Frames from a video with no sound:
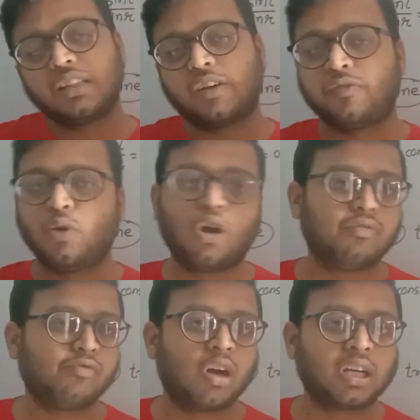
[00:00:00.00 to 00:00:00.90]
the full
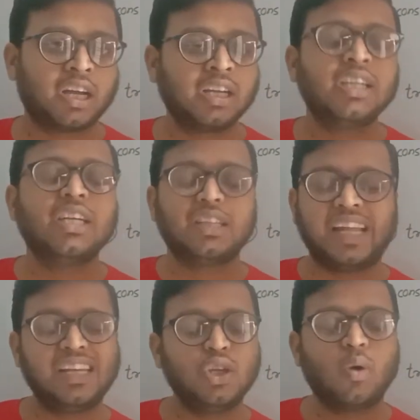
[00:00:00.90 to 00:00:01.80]
of water,
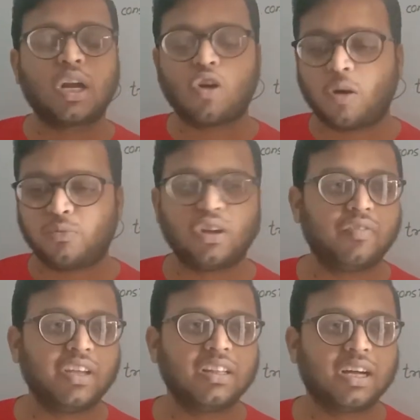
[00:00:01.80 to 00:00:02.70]
then you are
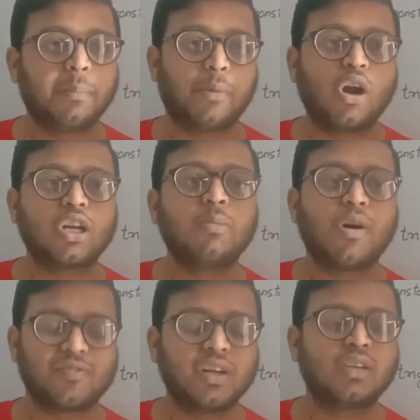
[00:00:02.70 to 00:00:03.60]
observing the bottom
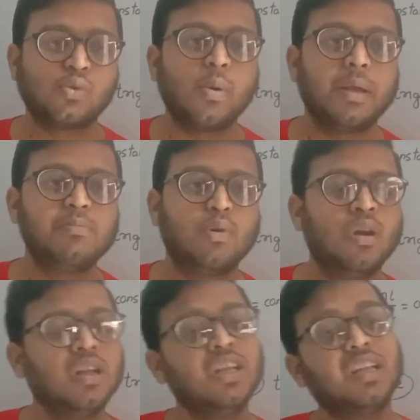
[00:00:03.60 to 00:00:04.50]
of the swimming
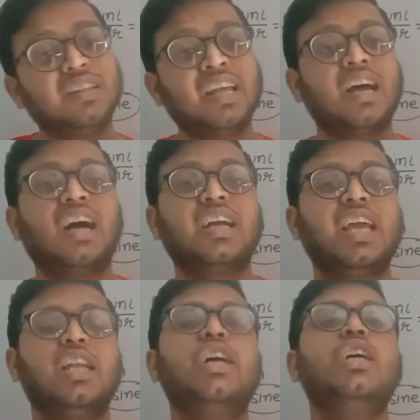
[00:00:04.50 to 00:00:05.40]
pool, then
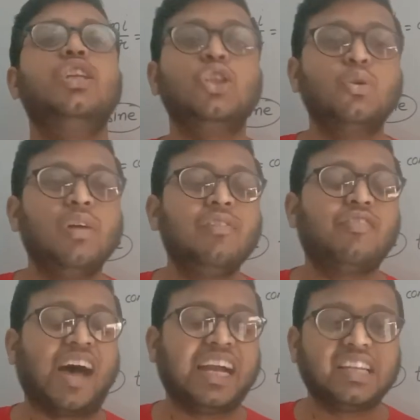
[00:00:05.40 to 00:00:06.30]
again you will
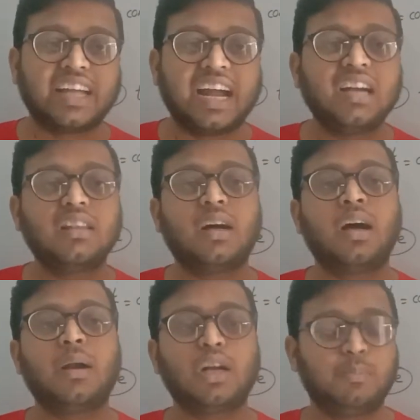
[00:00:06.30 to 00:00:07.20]
find that
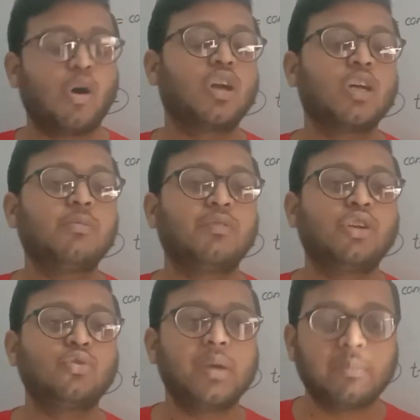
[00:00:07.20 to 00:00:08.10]
the bottom of
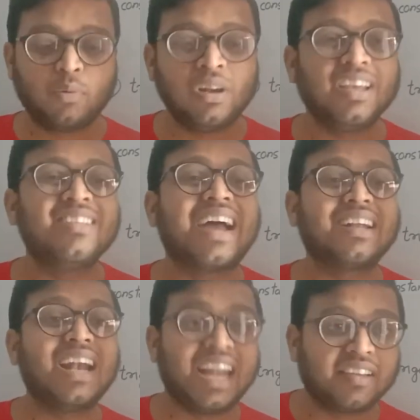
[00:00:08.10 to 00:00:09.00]
the swimming pool is at
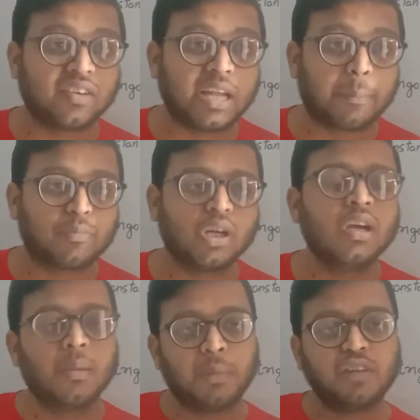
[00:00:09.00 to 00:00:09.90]
a less depth.
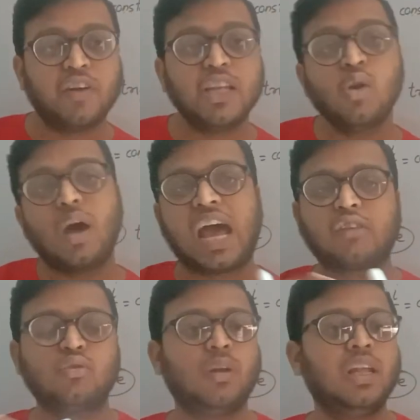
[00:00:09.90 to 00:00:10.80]
But when you
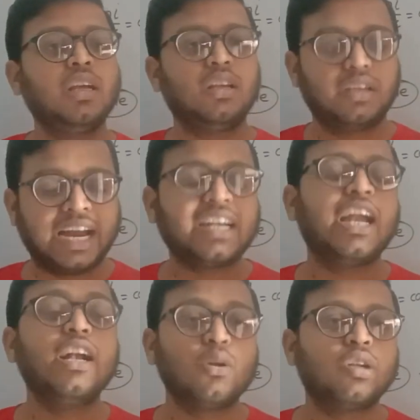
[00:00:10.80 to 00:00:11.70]
actually get
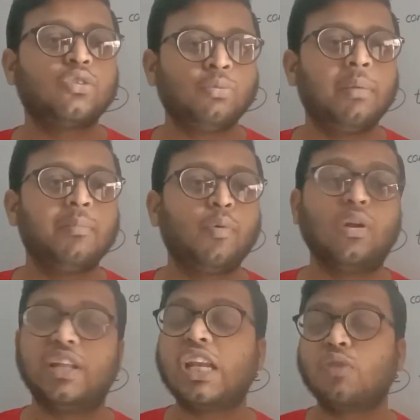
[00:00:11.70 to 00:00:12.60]
into the swimming
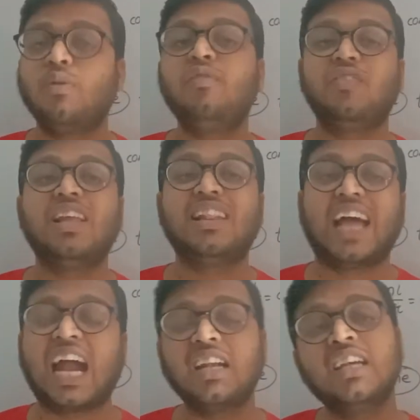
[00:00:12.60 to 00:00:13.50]
pool, then you will feel
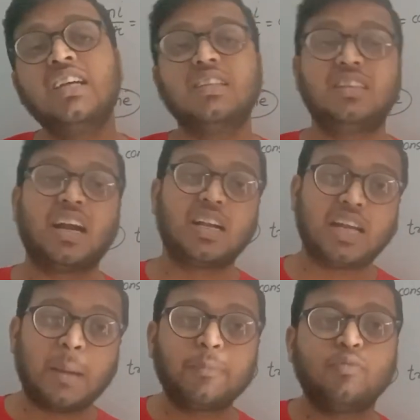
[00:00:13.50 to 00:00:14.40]
that the
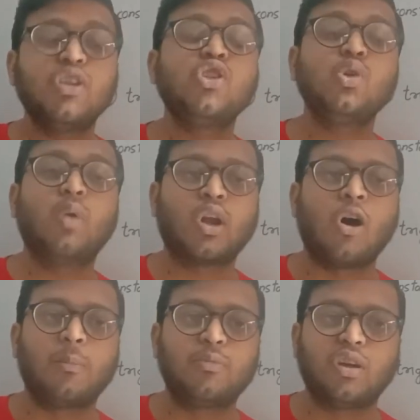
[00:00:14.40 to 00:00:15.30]
depth which you were
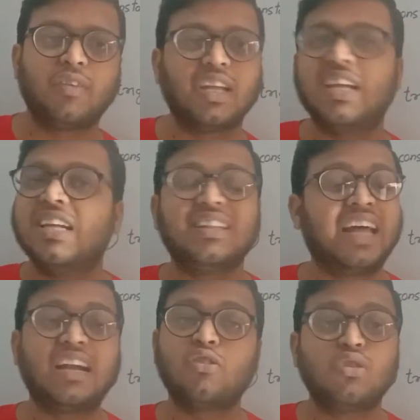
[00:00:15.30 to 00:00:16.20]
observing,
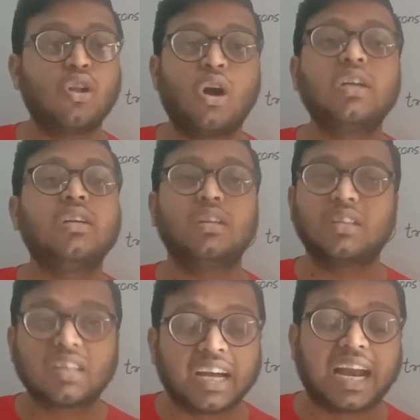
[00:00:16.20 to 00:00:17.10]
that is not
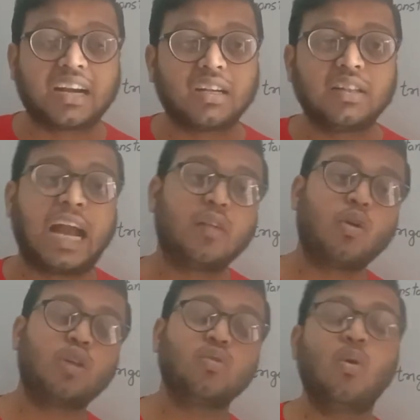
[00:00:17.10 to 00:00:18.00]
correct, that
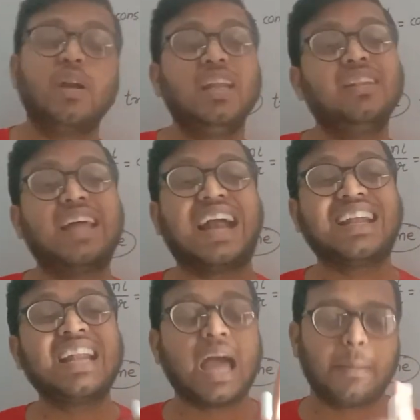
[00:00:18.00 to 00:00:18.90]
was only that
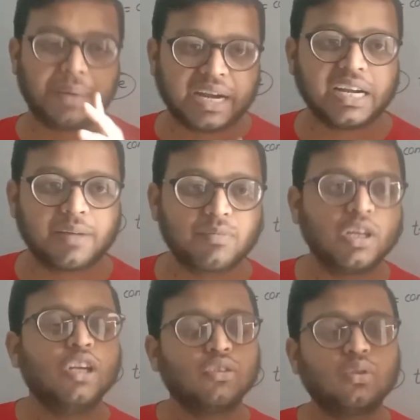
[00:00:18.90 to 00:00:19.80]
an apparent depth.
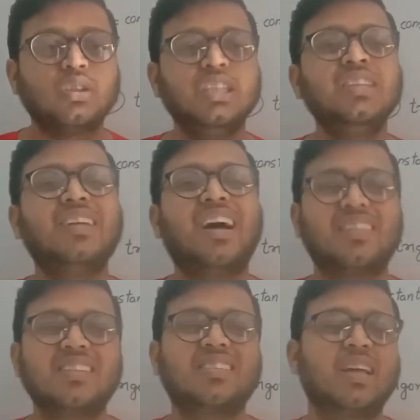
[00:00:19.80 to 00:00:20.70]
So these are
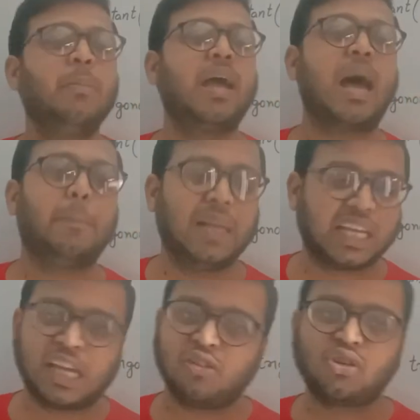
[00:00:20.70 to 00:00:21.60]
the some
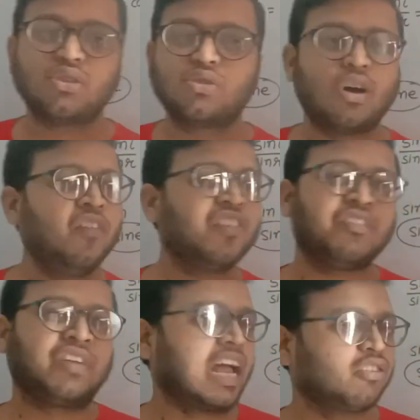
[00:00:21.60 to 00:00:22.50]
applications of
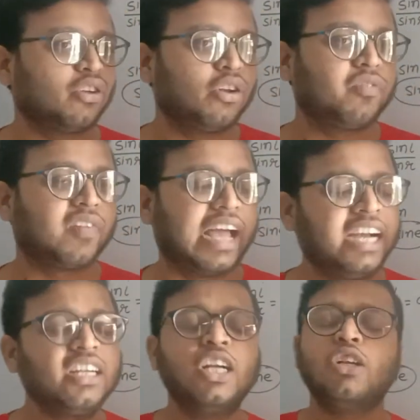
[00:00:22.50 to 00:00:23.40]
refraction of
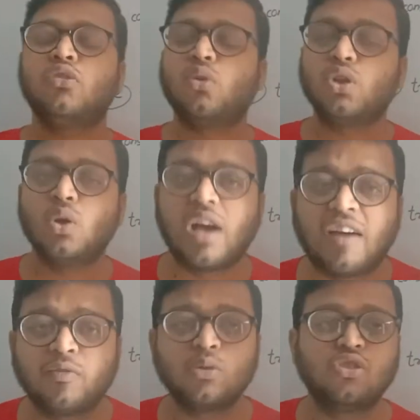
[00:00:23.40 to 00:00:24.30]
light. So you
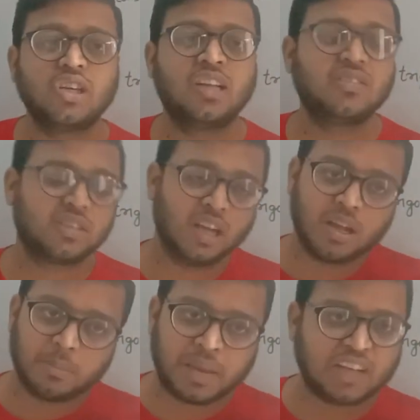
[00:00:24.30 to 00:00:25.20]
have to just
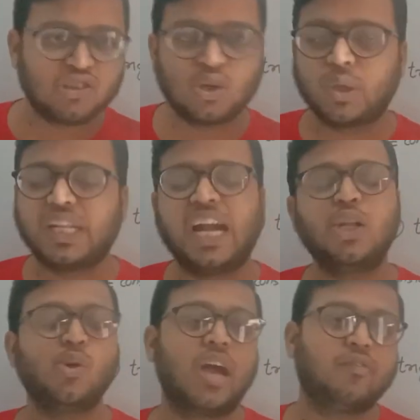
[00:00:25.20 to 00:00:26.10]
make sure
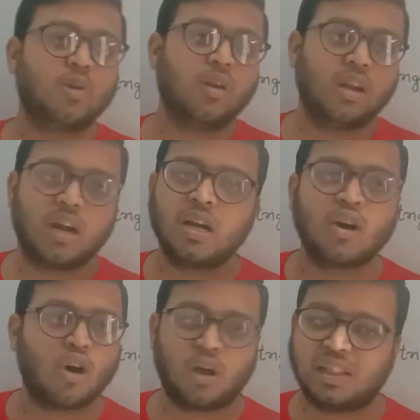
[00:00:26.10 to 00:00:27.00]
that you have to
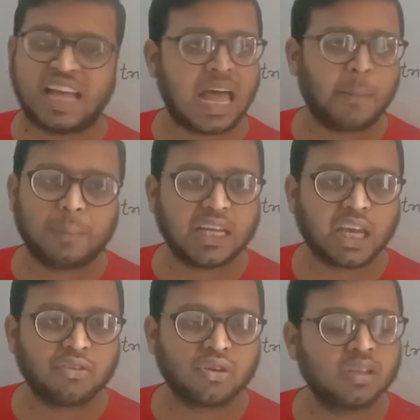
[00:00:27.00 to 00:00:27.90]
learn all the
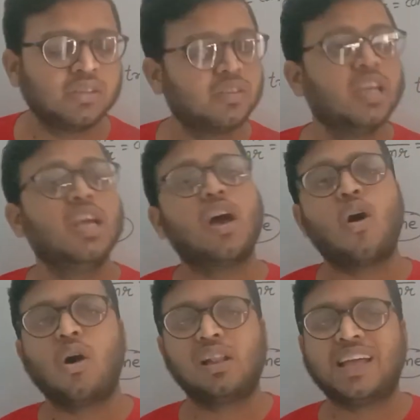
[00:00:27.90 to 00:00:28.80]
applications.
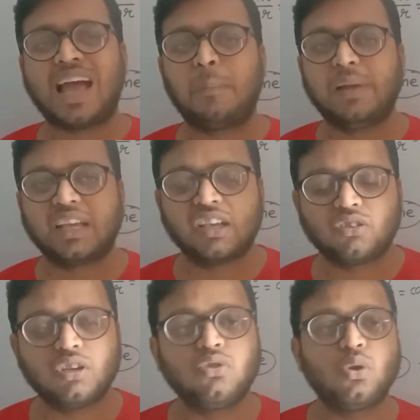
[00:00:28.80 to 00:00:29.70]
All the
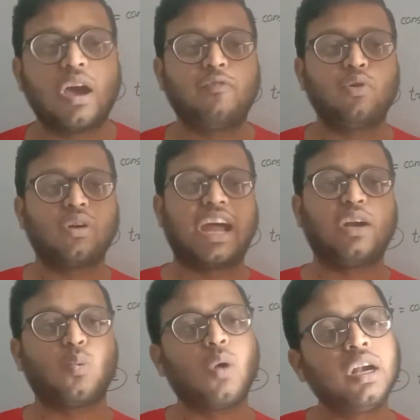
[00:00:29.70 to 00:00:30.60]
applications you have to
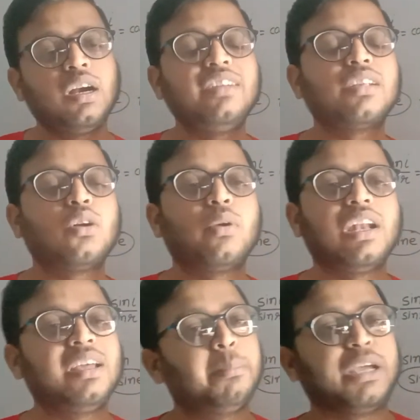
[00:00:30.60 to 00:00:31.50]
write one reason
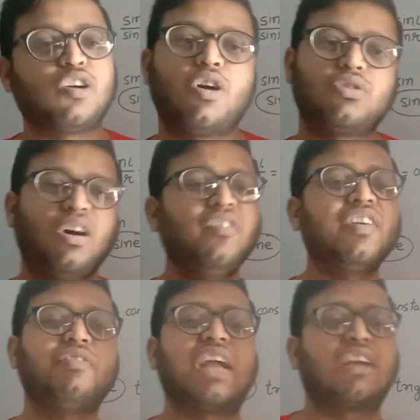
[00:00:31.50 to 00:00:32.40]
only, because
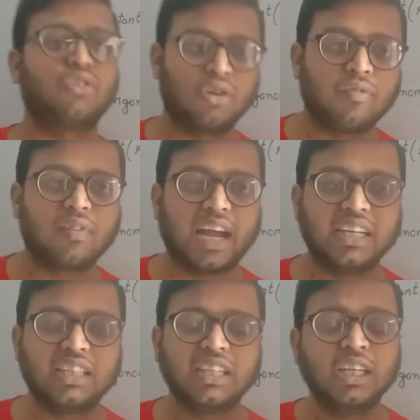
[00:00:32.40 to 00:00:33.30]
of refraction of light.